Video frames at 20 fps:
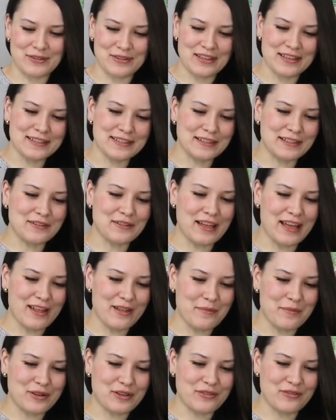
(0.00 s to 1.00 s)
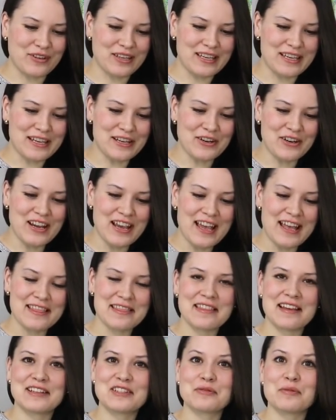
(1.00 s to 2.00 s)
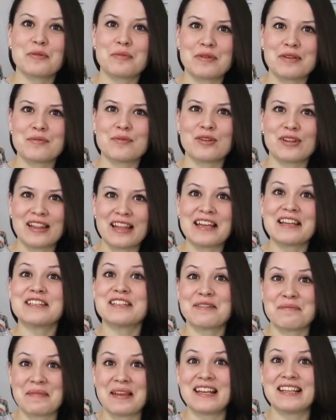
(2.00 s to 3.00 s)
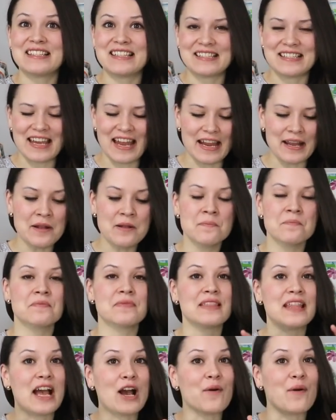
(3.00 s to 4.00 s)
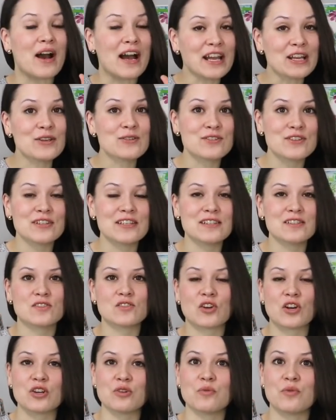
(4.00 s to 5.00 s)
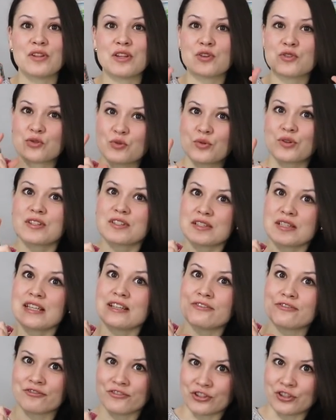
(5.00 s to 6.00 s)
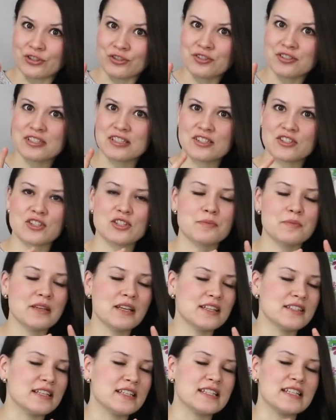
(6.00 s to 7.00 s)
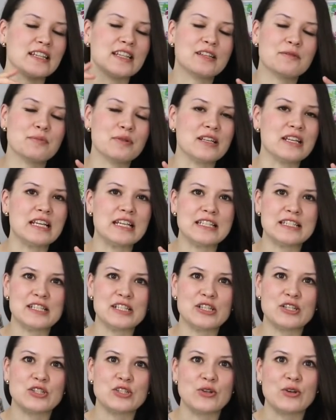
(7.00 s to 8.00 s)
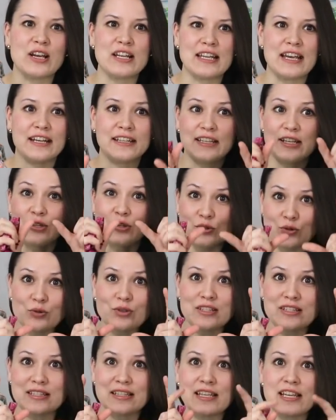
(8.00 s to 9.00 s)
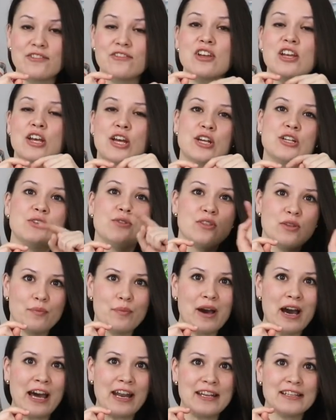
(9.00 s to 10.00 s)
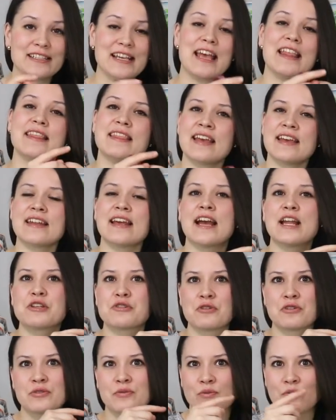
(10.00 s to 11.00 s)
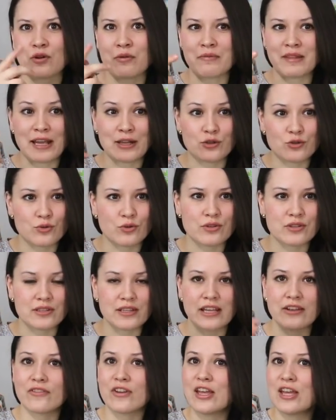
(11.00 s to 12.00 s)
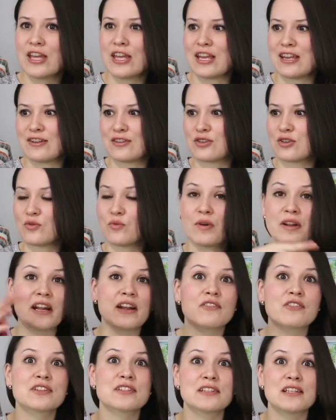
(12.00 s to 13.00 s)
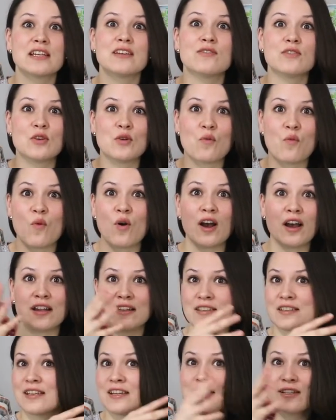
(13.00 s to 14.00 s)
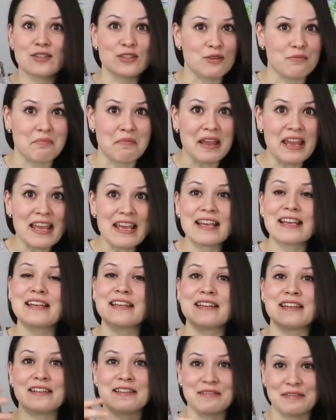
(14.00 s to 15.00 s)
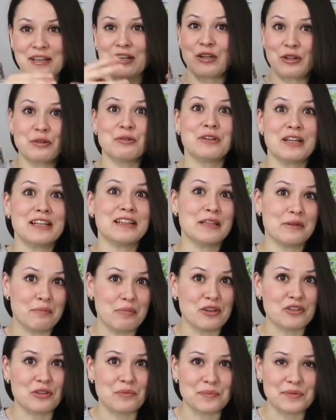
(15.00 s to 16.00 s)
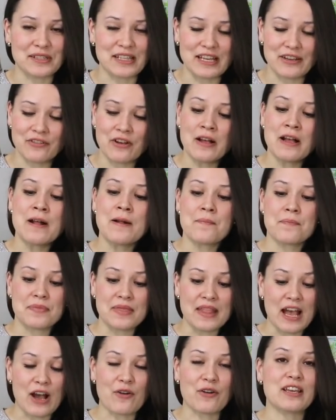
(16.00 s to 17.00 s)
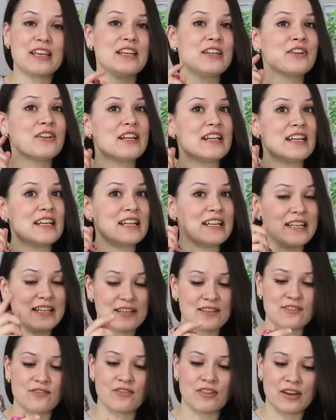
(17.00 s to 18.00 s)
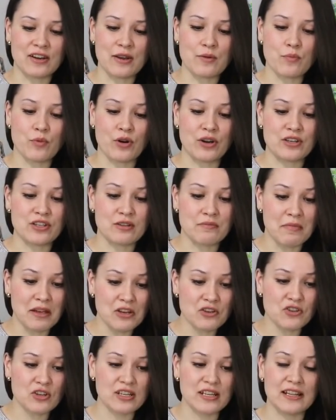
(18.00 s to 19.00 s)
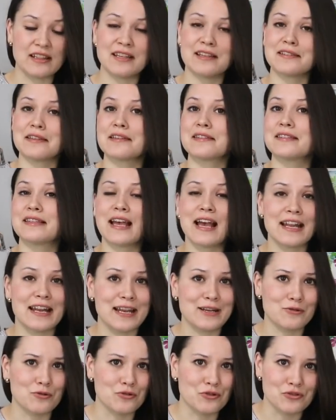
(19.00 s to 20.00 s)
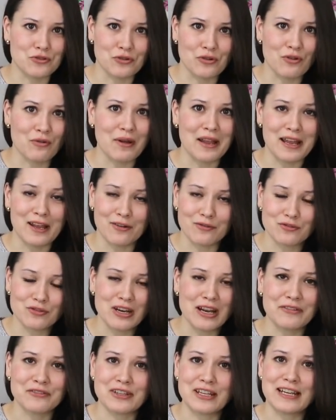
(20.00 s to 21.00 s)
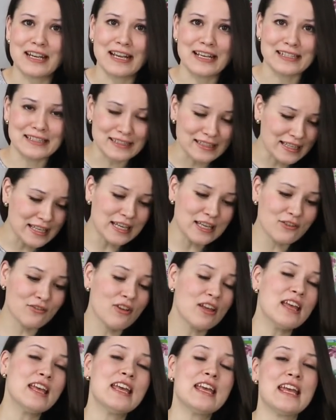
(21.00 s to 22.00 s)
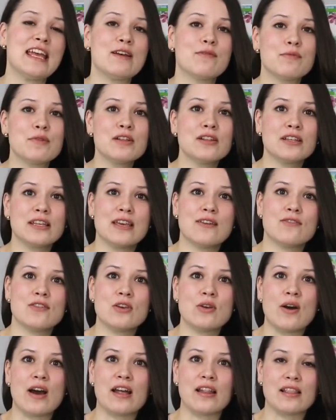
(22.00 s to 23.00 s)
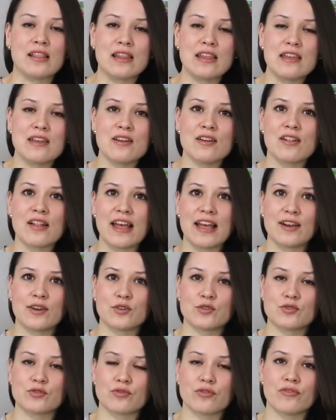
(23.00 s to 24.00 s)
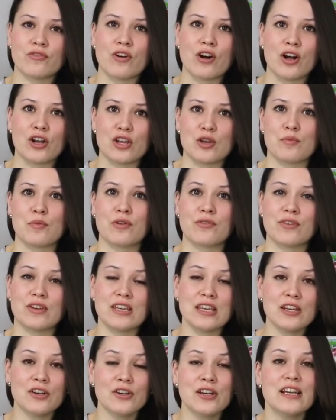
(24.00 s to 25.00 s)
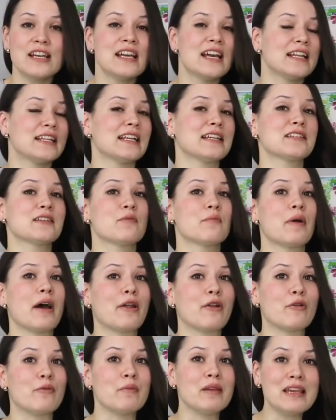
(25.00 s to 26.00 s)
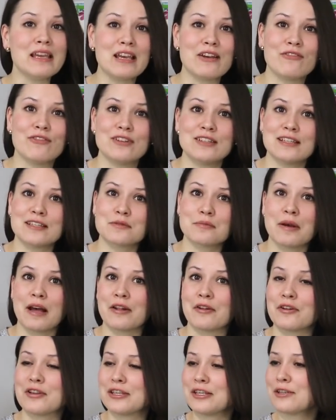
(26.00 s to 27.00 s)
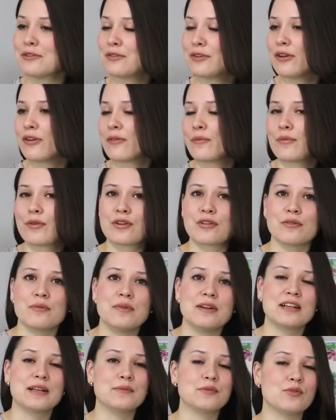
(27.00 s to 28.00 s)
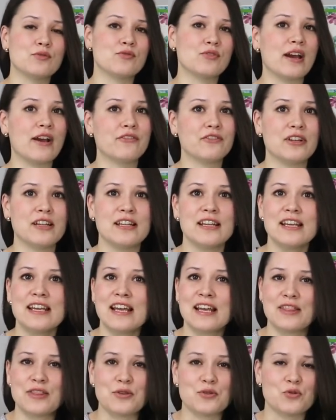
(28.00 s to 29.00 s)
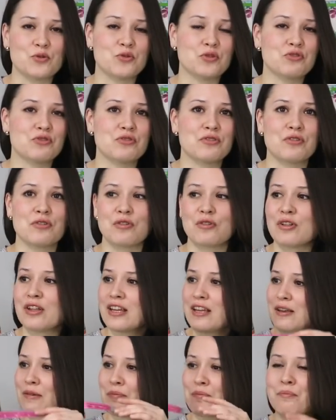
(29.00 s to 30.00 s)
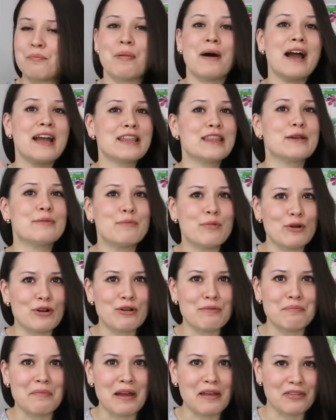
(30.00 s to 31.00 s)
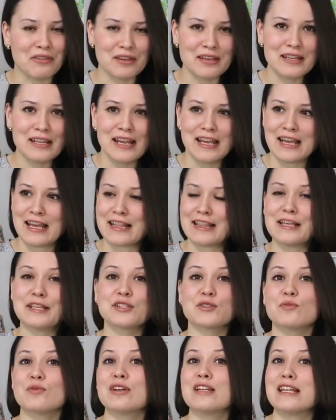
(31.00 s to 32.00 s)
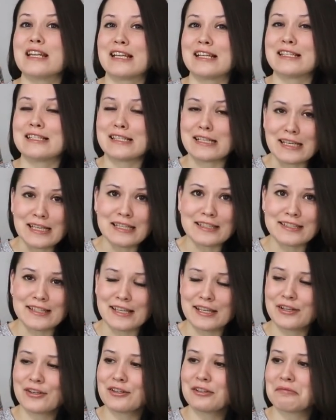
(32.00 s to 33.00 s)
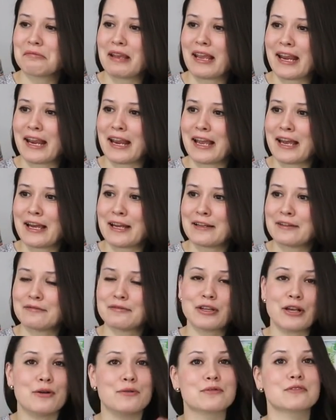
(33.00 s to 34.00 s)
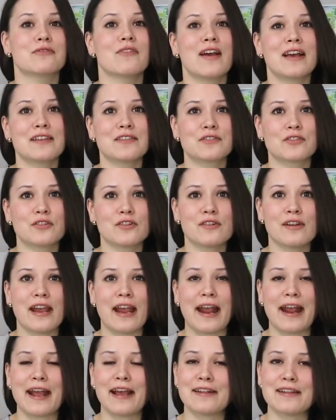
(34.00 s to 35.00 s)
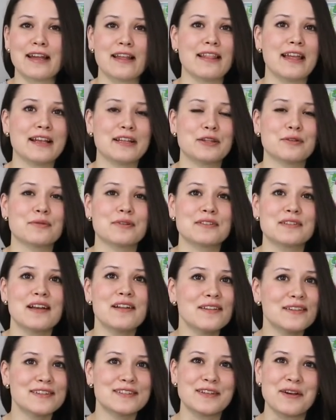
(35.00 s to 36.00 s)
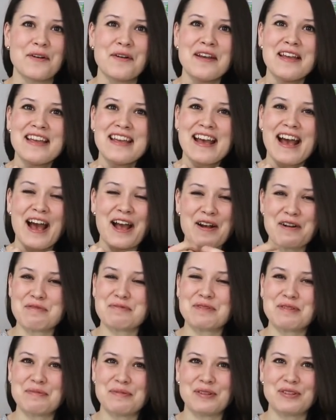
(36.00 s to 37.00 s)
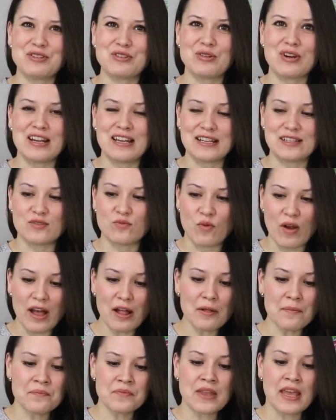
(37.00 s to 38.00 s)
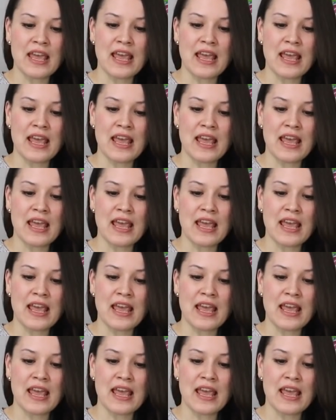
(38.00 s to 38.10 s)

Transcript: So this little element over here, that's what we would like to make today. Now I usually start with a short sleeve first just because it's a little bit easier to connect a short sleeve to the bodice and then I transform that short sleeve into whatever sleeve you want to make including the bishop sleeve. Now here it is very important to mention that this is not a traditional way of drafting a sleeve. It will give you a little extra volume over over here. Doesn't bother me. If it does bother you, you're more than welcome to draft it the traditional by the book method. This one is easier and goes faster and I like the result. So I hope you will enjoy it as well.